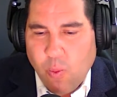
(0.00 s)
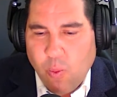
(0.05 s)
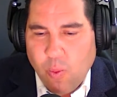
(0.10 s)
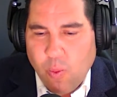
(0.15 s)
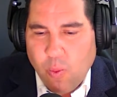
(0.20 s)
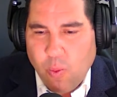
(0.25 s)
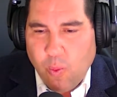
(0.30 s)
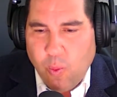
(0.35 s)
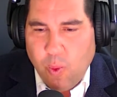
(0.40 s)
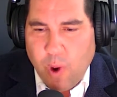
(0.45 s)

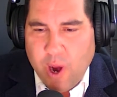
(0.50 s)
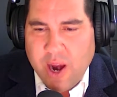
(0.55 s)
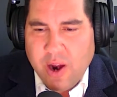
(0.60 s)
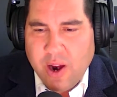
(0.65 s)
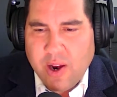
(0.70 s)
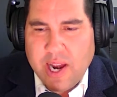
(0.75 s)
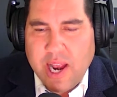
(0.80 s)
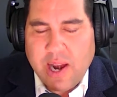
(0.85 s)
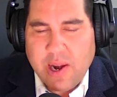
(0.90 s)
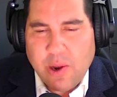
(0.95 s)

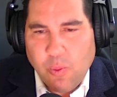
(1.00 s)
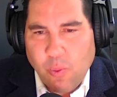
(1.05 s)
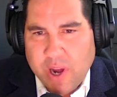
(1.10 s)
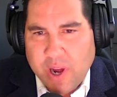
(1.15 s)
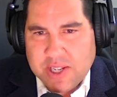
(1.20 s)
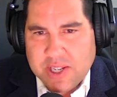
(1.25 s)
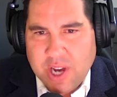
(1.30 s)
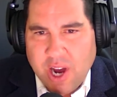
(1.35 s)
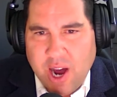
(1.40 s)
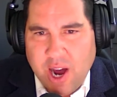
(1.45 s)
Where and at
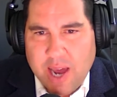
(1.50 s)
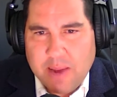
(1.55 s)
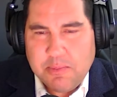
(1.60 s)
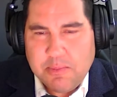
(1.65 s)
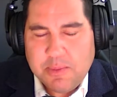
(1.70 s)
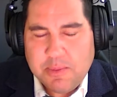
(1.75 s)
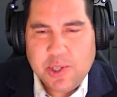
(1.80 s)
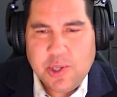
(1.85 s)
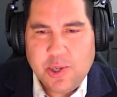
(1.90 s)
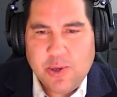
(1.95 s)
what time
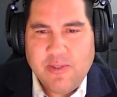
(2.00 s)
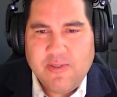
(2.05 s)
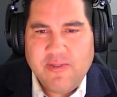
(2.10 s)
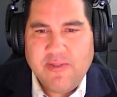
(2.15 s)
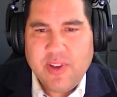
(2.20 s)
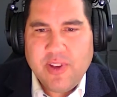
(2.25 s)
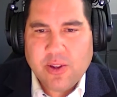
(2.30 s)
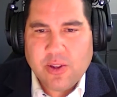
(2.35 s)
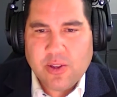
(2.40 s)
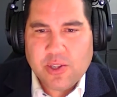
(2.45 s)
did you
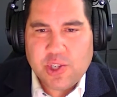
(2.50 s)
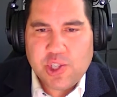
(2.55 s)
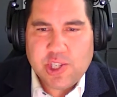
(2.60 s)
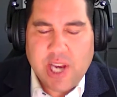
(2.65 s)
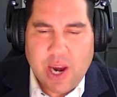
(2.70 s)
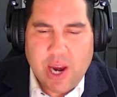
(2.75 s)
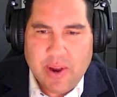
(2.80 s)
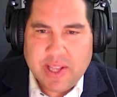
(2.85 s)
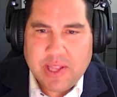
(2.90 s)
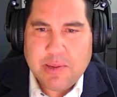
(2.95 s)
feel
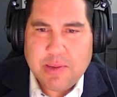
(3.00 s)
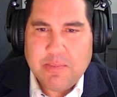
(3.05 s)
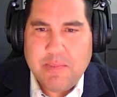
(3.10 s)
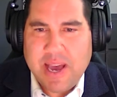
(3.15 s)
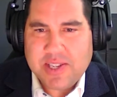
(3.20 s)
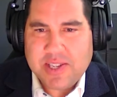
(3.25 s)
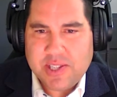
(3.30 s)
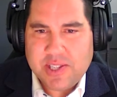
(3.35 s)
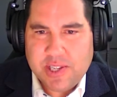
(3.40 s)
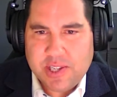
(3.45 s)
sharing the
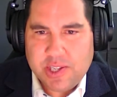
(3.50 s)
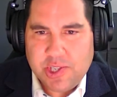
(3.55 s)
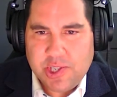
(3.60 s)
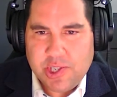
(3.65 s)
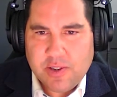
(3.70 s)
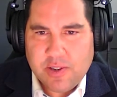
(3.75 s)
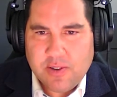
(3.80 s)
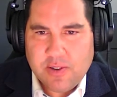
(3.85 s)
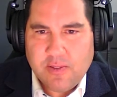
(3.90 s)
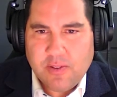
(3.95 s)

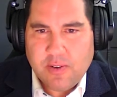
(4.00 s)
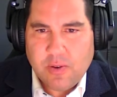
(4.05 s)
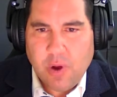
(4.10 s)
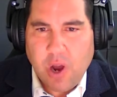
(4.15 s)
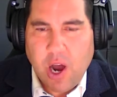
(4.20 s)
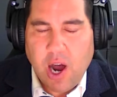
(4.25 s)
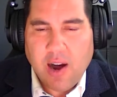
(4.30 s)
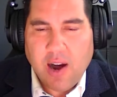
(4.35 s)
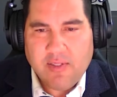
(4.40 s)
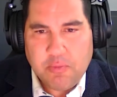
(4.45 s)
message
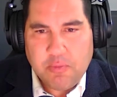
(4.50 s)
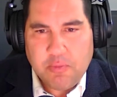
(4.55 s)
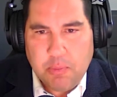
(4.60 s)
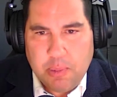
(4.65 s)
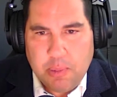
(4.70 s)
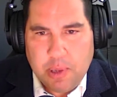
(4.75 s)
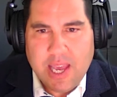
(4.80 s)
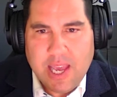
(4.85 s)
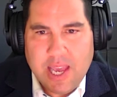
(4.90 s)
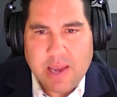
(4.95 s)
of
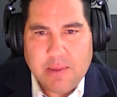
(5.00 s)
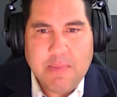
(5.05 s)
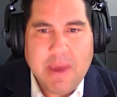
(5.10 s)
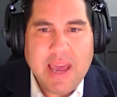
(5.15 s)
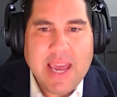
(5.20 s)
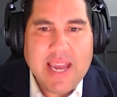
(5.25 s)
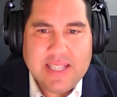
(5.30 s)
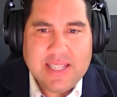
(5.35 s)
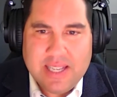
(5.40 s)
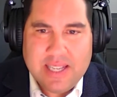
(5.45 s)
being
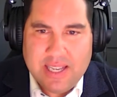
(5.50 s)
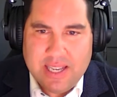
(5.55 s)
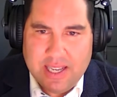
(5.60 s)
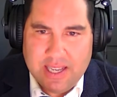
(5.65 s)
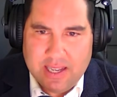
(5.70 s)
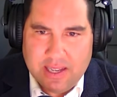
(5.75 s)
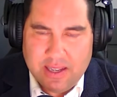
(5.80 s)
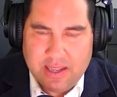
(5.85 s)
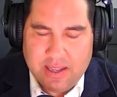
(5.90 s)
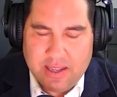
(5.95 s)

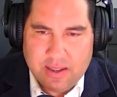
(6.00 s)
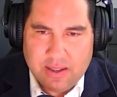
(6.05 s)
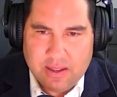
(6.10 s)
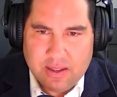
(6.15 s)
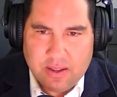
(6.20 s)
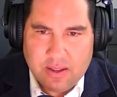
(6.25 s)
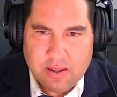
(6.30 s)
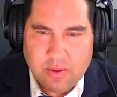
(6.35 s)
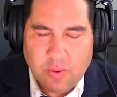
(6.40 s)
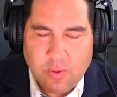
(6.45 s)
Métis?
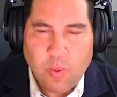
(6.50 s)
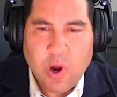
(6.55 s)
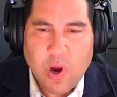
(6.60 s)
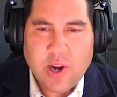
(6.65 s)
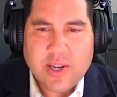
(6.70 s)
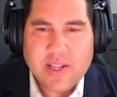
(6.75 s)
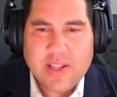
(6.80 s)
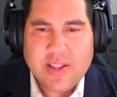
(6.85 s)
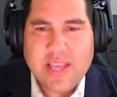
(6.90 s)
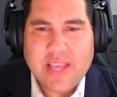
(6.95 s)
Where
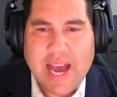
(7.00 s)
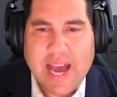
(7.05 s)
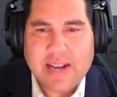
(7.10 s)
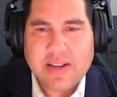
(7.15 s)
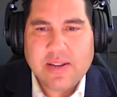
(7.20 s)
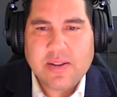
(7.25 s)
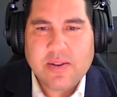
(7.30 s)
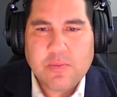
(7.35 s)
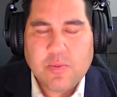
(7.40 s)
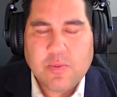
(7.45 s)
did that
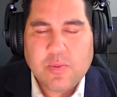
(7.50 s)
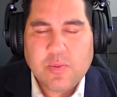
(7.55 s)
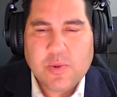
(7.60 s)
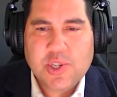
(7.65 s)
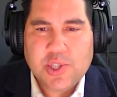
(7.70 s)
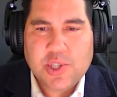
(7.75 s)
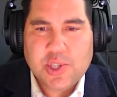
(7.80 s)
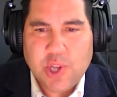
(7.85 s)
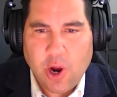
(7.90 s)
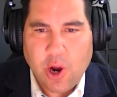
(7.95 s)

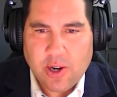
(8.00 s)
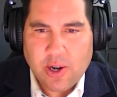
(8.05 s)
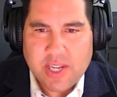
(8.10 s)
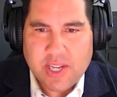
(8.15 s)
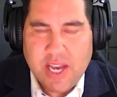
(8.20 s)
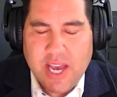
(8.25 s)
start?